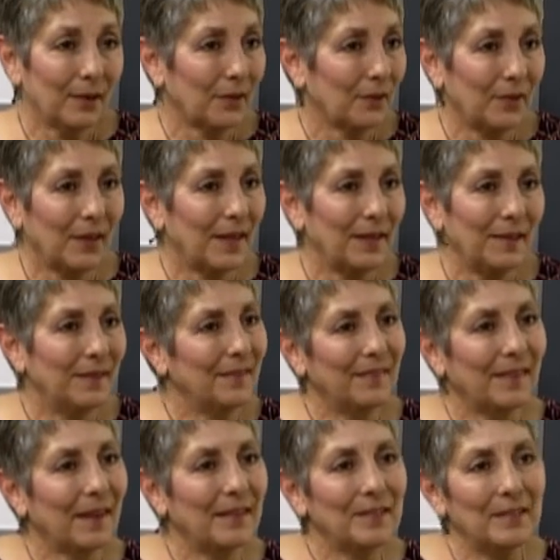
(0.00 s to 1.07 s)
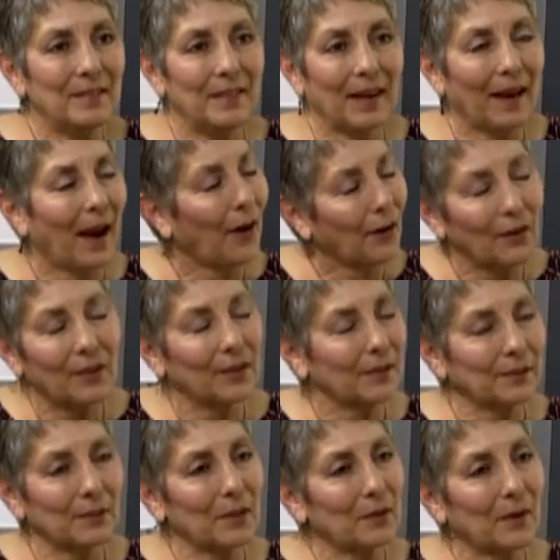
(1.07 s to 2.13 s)
They, they, they aren't going to
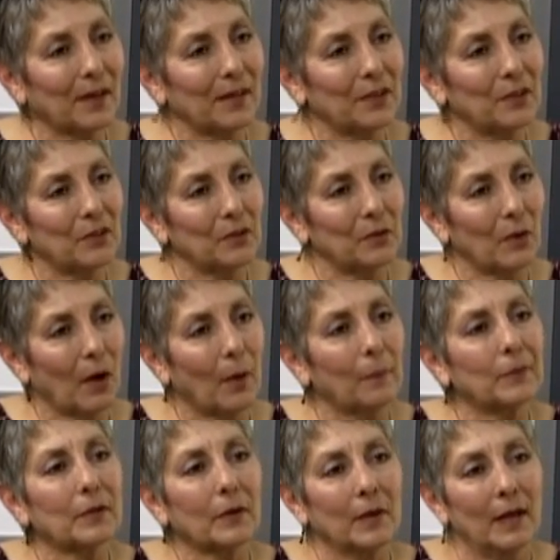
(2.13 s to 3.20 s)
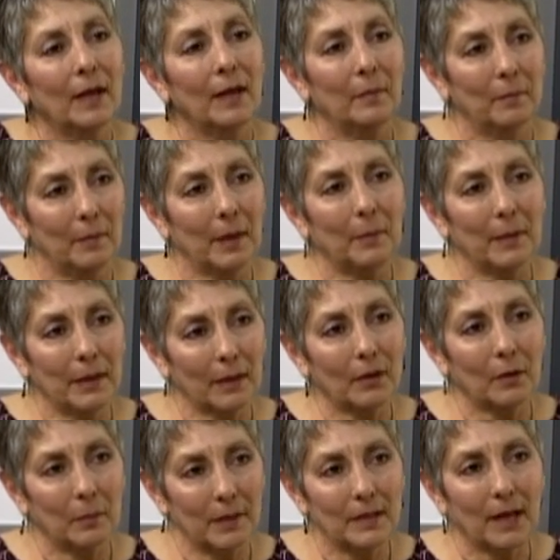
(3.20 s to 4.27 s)
look right in your new home. So maybe it could
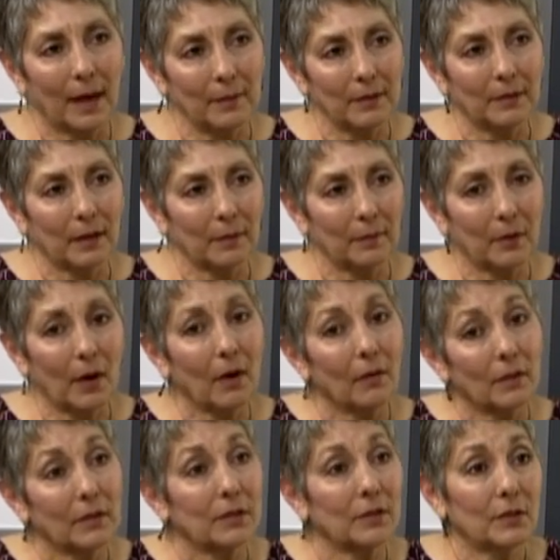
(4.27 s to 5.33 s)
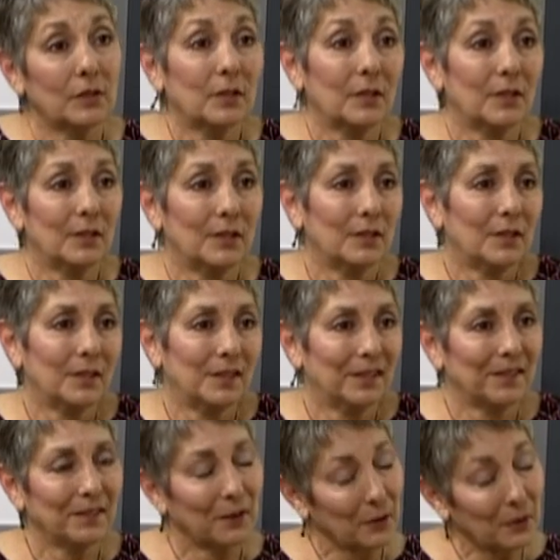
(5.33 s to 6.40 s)
be time to let them go. And she
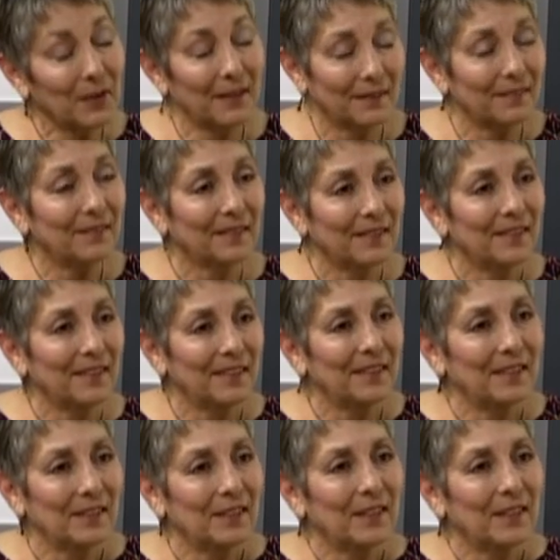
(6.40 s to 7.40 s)
agreed. Mm-hmm.